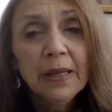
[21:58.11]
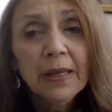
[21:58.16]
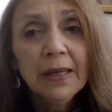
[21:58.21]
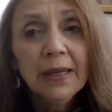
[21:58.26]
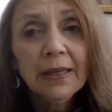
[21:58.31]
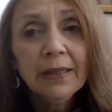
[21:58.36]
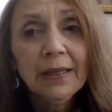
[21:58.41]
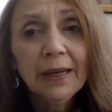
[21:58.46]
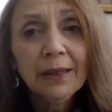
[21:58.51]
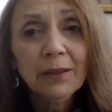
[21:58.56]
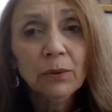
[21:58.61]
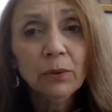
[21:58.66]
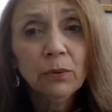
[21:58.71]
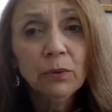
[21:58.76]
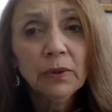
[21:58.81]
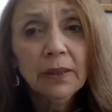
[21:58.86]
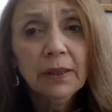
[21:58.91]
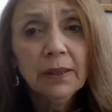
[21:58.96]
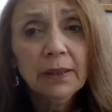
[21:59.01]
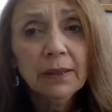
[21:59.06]
And not
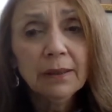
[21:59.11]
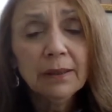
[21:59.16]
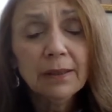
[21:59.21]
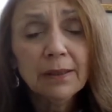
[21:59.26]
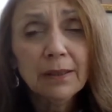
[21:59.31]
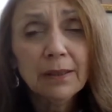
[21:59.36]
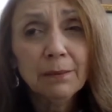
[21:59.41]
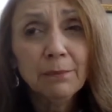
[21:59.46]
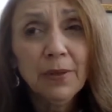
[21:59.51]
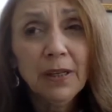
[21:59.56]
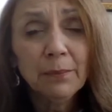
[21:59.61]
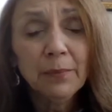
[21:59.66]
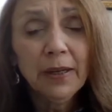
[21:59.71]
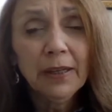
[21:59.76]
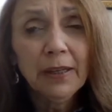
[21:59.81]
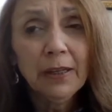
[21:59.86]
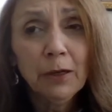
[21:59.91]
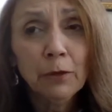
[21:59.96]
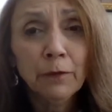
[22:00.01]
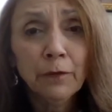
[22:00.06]
only did it make my
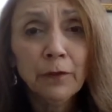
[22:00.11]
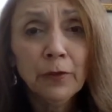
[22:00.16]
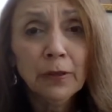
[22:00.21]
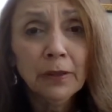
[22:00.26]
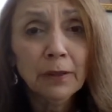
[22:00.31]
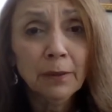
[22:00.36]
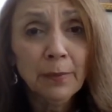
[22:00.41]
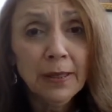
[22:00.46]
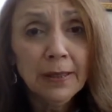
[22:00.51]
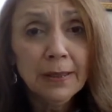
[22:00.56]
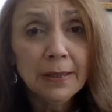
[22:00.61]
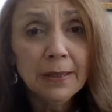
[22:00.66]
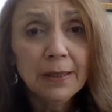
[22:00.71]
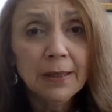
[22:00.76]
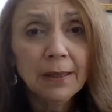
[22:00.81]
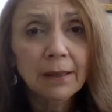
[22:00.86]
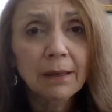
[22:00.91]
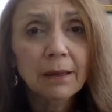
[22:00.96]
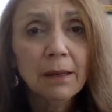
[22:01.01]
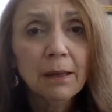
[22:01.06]
hair feel
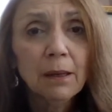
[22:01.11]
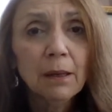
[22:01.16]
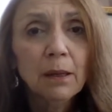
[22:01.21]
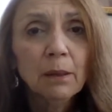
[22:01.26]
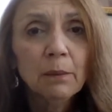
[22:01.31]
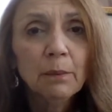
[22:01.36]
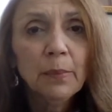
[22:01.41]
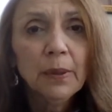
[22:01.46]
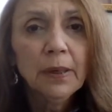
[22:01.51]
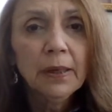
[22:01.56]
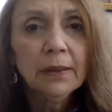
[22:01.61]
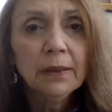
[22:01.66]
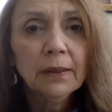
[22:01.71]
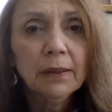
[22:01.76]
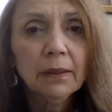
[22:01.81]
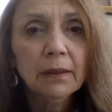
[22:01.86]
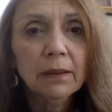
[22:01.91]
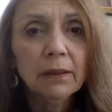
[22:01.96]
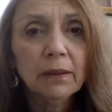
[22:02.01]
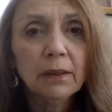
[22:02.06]
amazing, but the